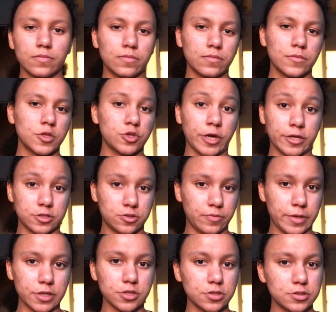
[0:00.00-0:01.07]

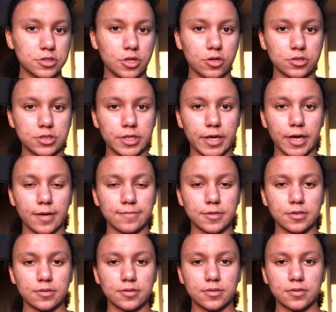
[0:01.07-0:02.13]
transformation starts to happen.
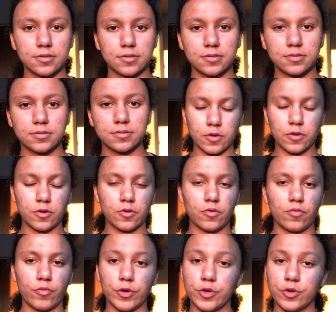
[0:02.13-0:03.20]
When you